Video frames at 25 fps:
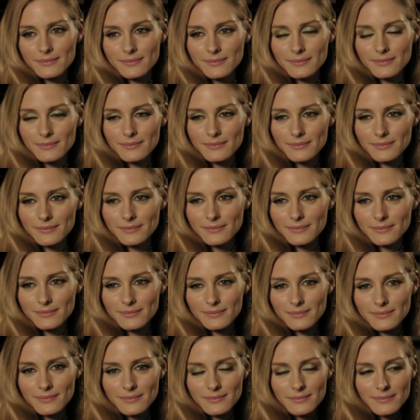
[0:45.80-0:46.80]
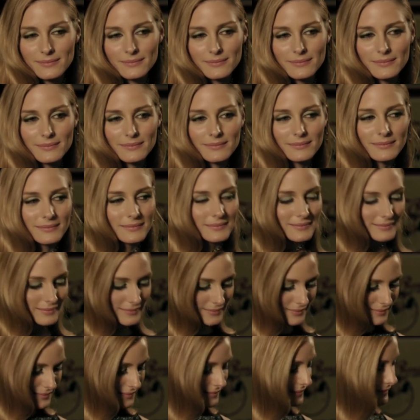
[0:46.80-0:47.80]

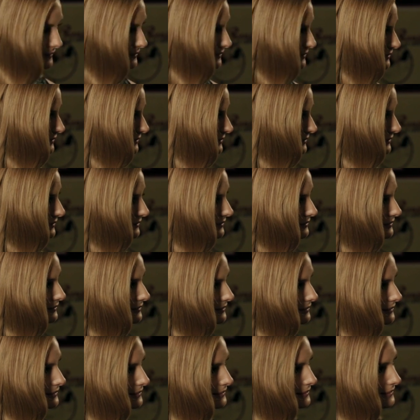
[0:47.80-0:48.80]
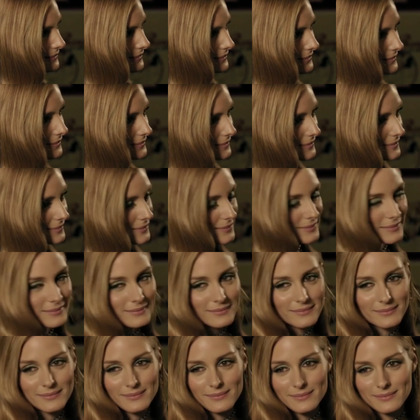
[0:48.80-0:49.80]

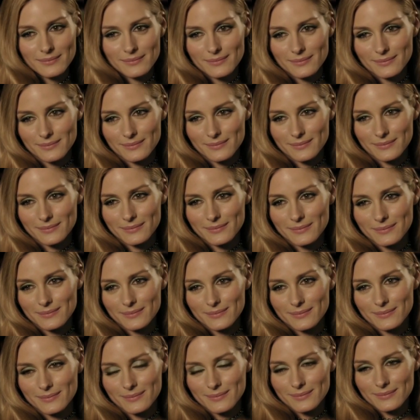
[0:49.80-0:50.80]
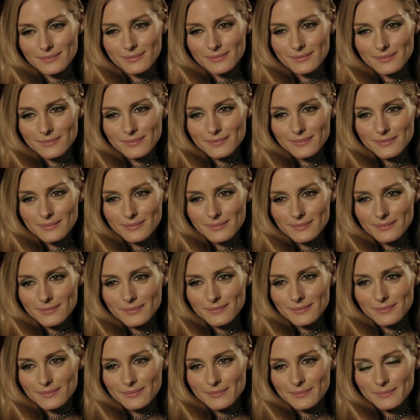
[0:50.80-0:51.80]

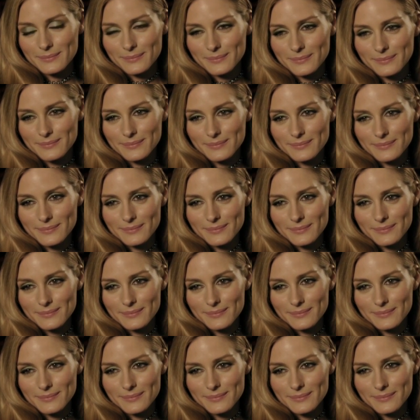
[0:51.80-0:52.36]
[no speech]